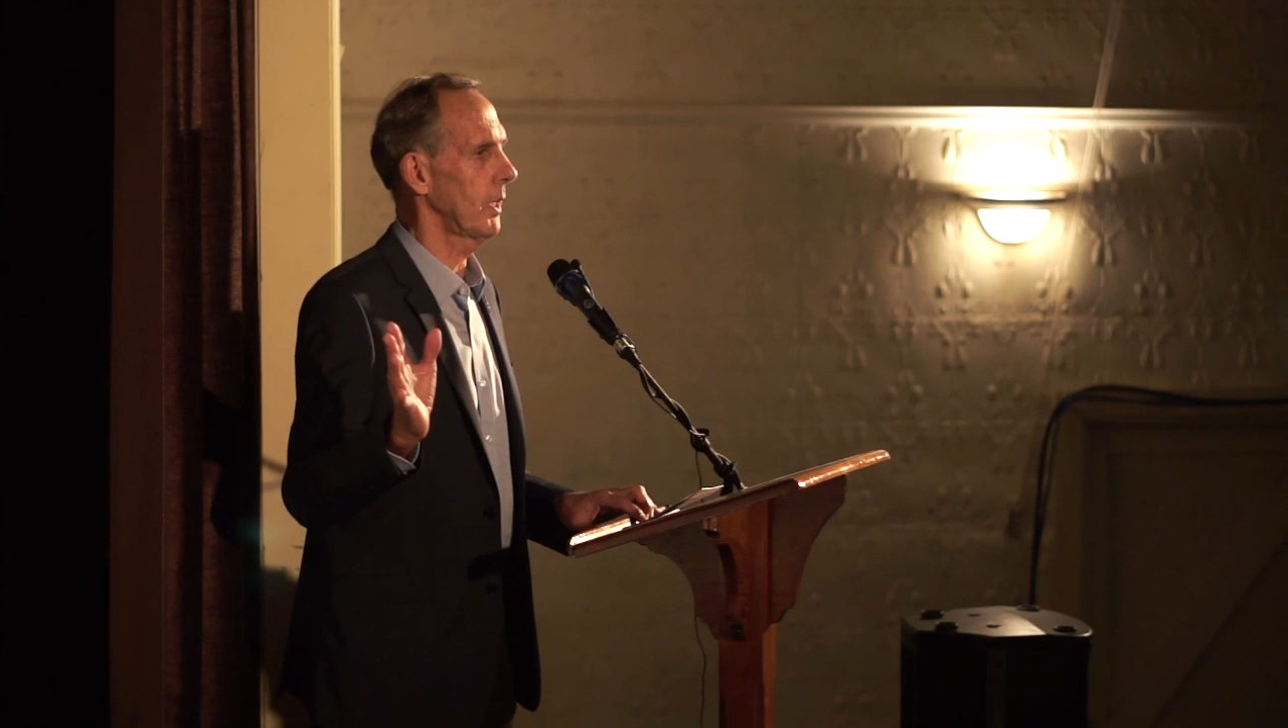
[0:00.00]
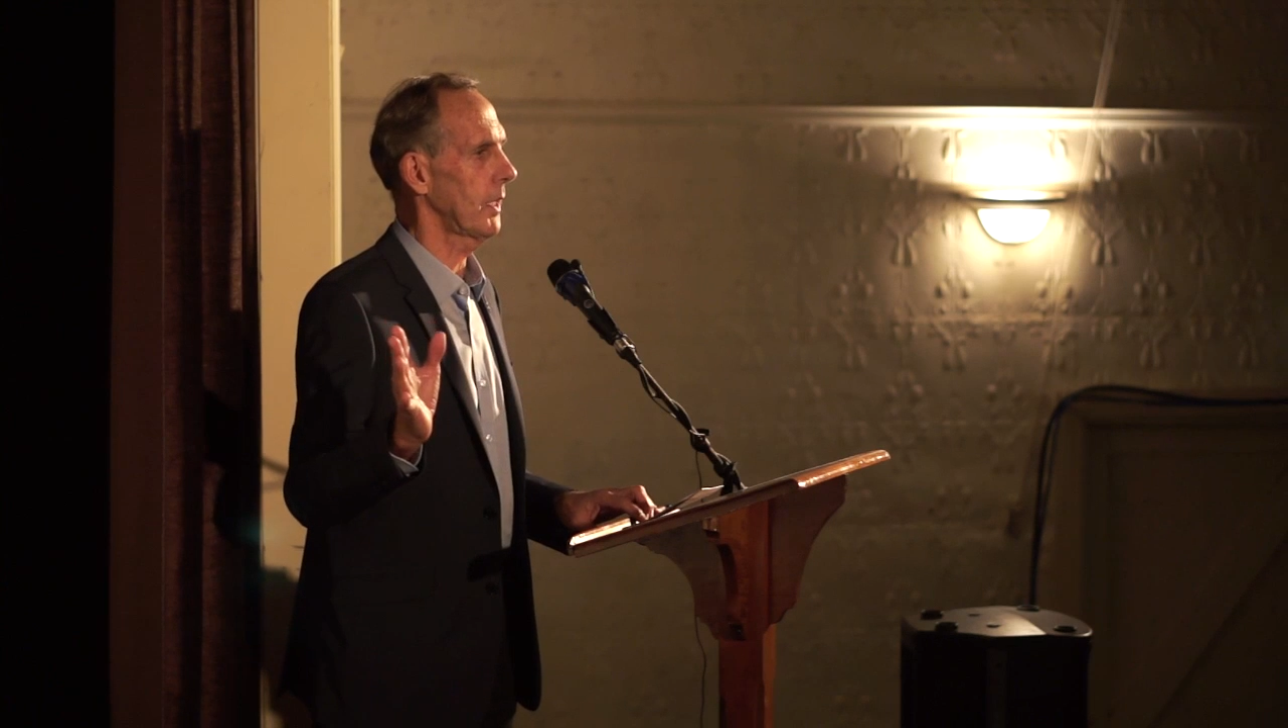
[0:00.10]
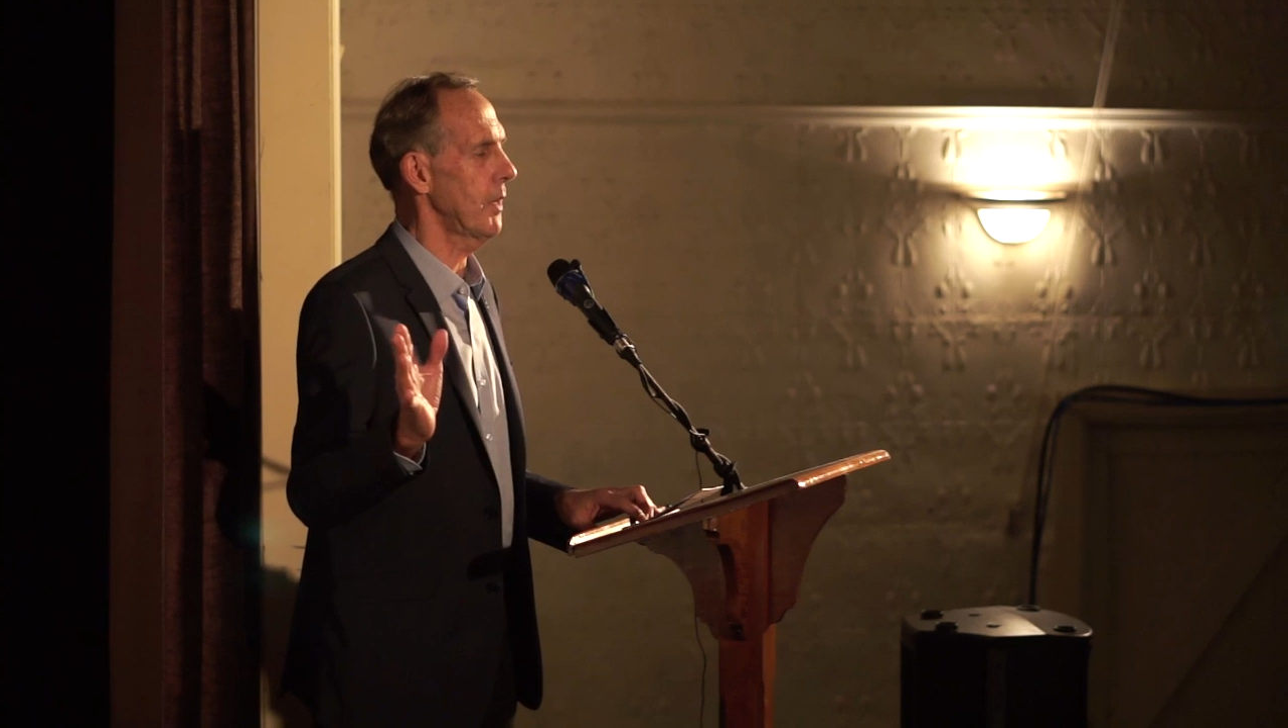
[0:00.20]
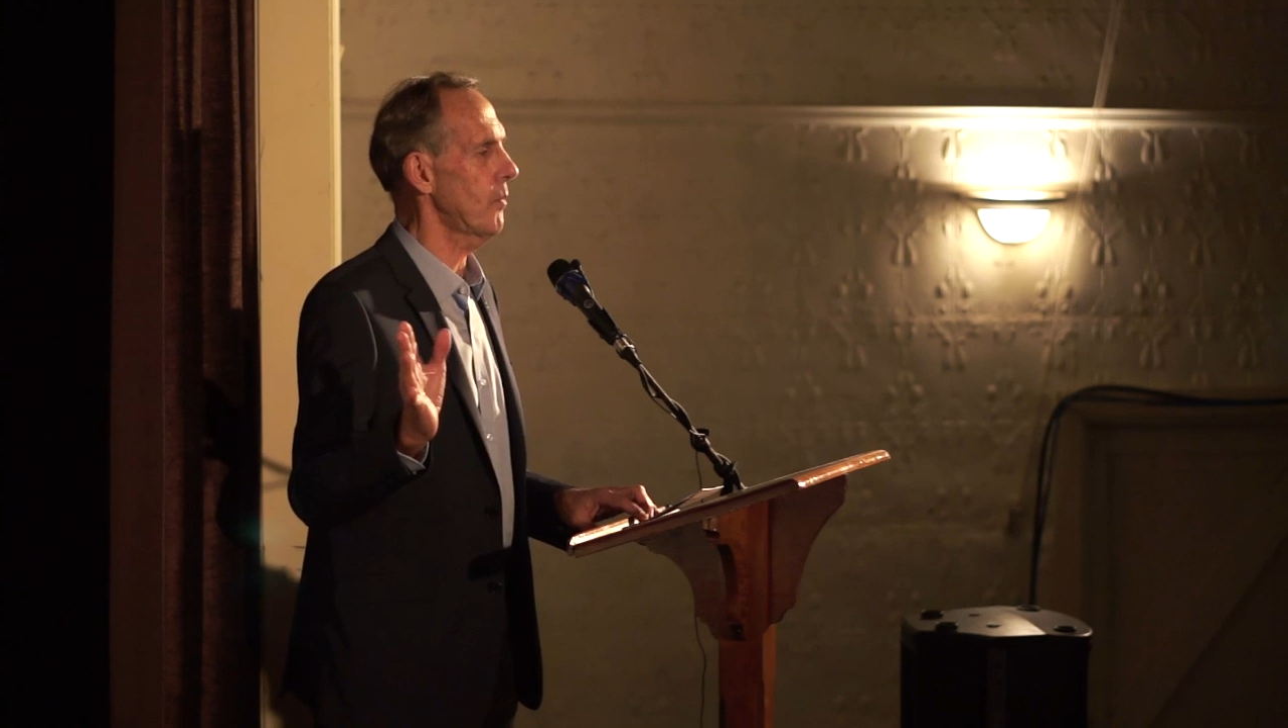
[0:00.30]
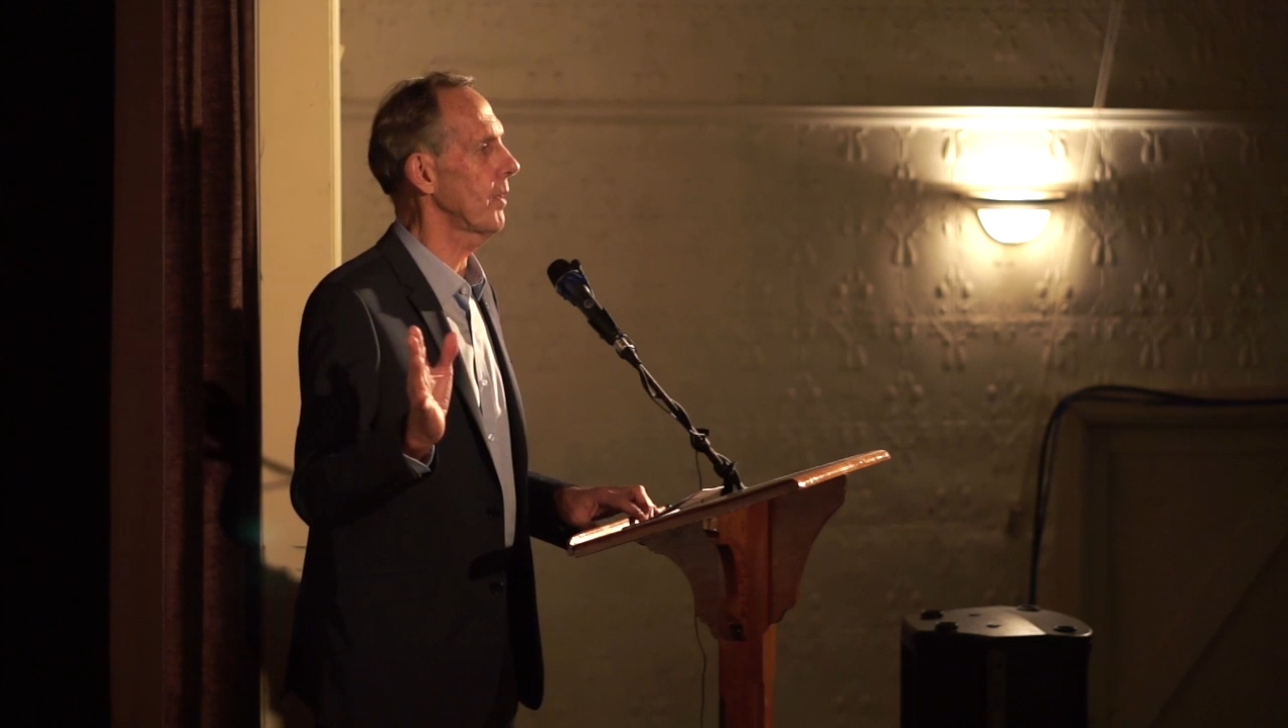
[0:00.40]

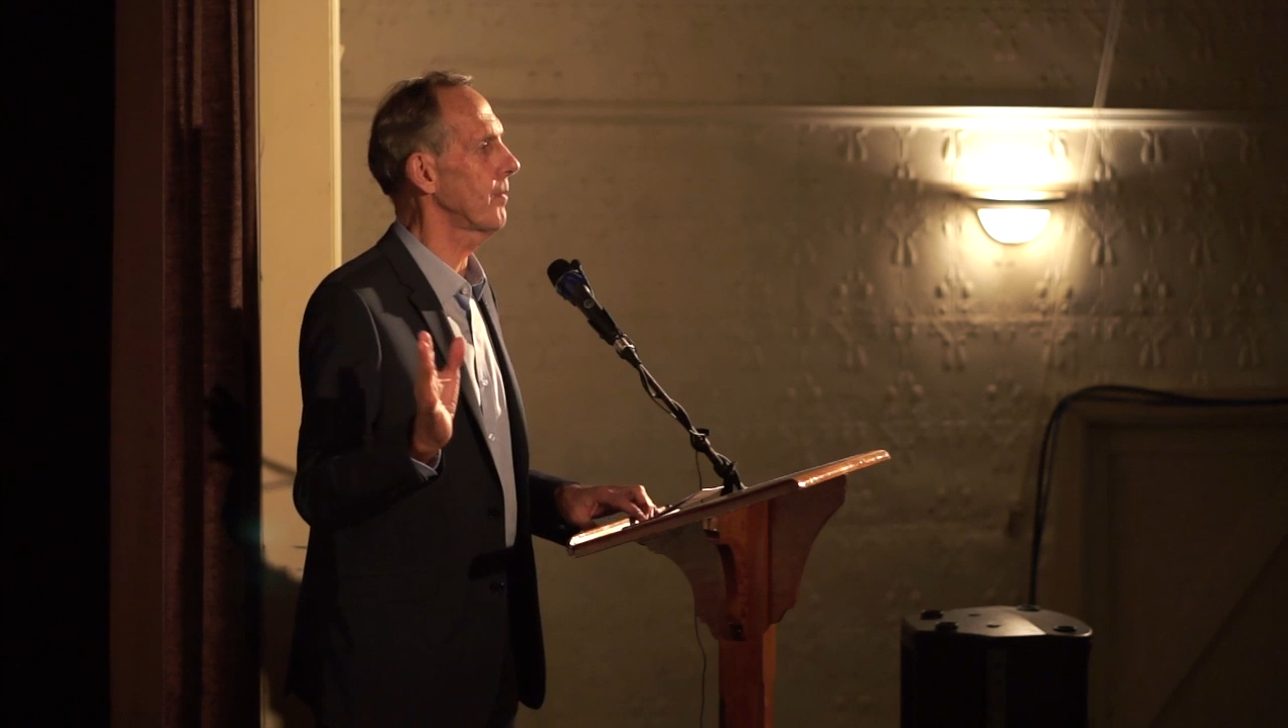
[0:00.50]
country